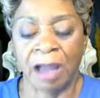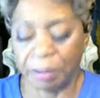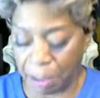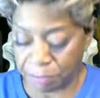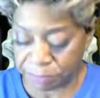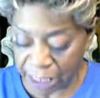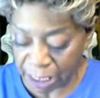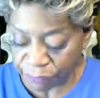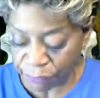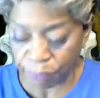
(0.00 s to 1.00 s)
know, I'm, I'm
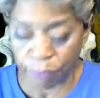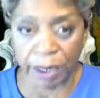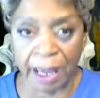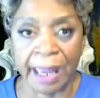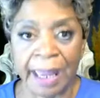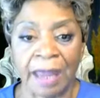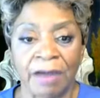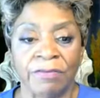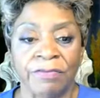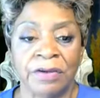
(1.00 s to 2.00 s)
thankful for what I have.
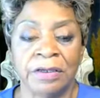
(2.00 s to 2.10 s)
